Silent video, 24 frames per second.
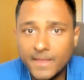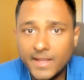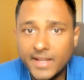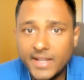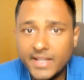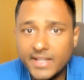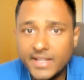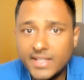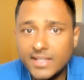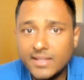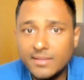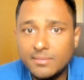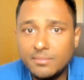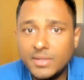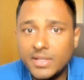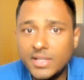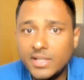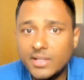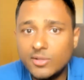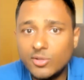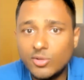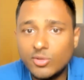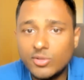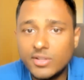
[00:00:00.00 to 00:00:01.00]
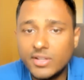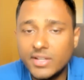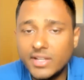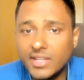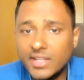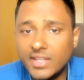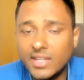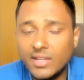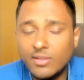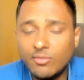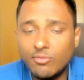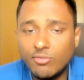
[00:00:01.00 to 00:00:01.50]
eating meat or
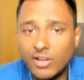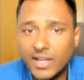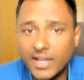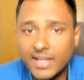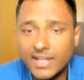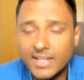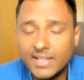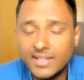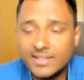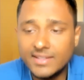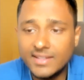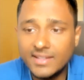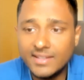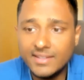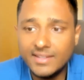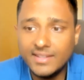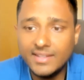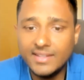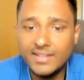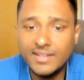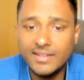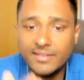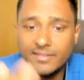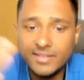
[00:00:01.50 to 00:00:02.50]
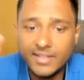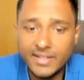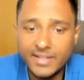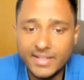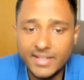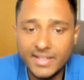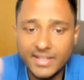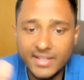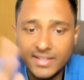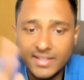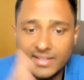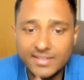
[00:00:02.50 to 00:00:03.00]
drinking wine and then he lives
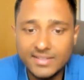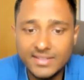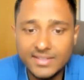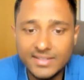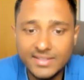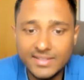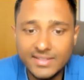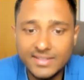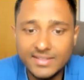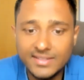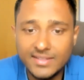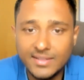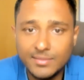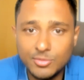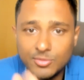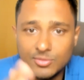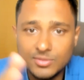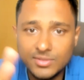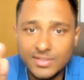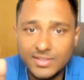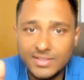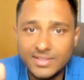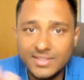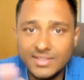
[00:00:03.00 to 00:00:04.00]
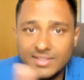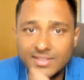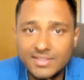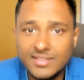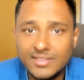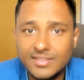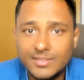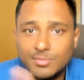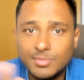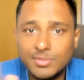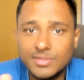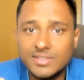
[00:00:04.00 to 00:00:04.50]
eighty years, and then suppose a
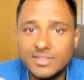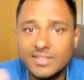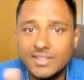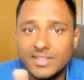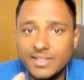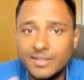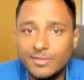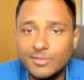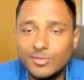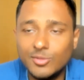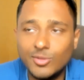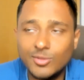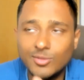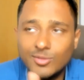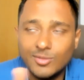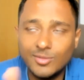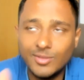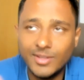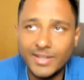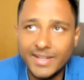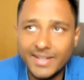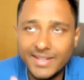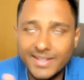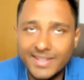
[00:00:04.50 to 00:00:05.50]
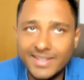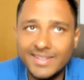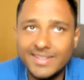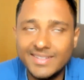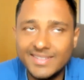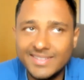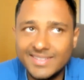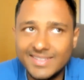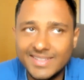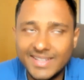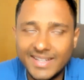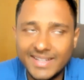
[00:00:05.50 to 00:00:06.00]
religious person lives eighty
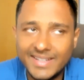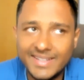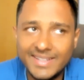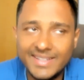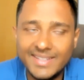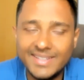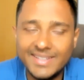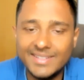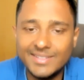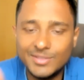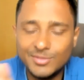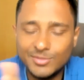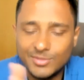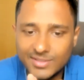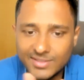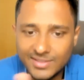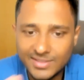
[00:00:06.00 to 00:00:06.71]
years, ninety years.